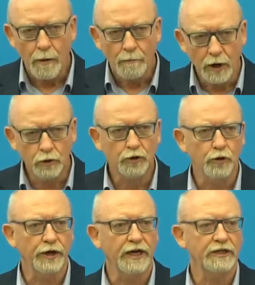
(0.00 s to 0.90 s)
Most
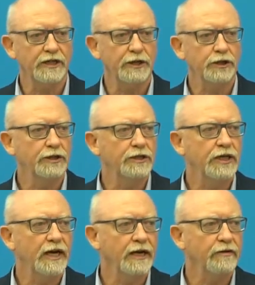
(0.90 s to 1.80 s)
organisations
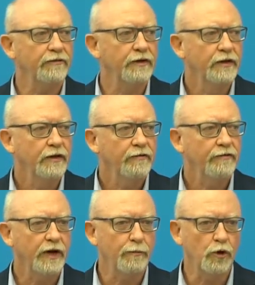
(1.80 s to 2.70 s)
have
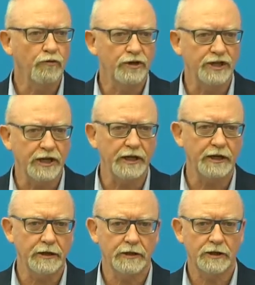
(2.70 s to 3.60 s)
far more
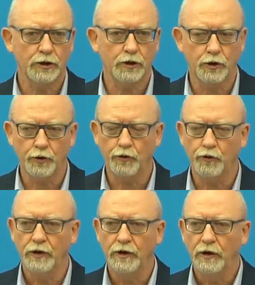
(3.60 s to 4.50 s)
resilience
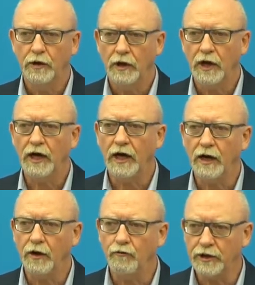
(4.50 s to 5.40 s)
to
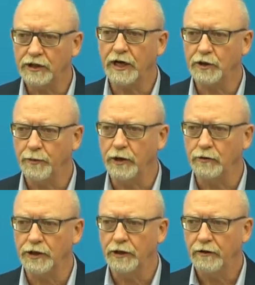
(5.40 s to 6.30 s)
risk
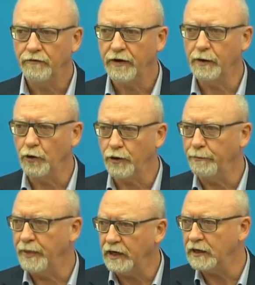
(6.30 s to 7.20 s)
exposure, far more
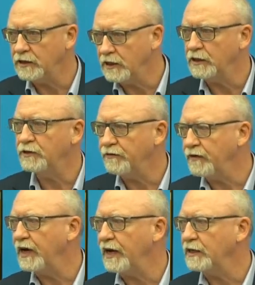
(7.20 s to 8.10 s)
ability to
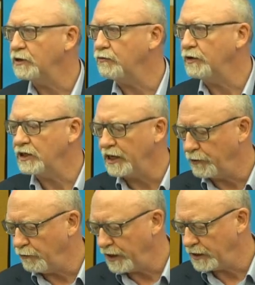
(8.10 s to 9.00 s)
finance
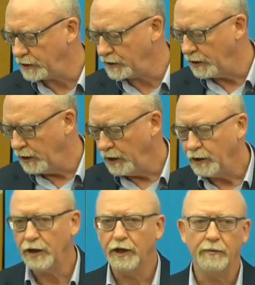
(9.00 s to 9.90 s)
retained risk
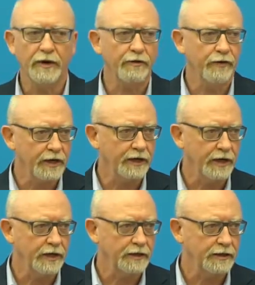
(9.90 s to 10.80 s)
than they might
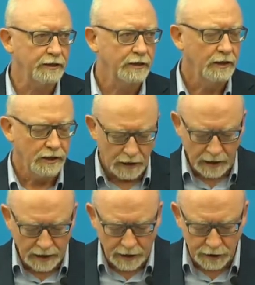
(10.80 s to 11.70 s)
recognise.
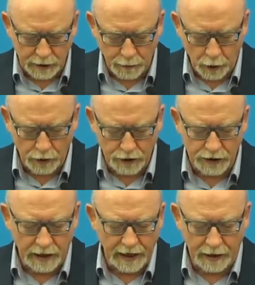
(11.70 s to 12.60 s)
And it's important
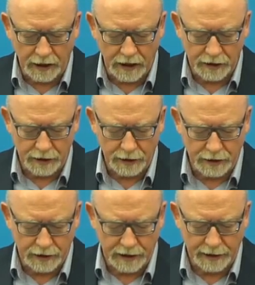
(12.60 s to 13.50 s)
to analyse and
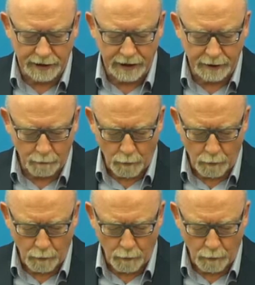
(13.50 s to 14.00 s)
understand that.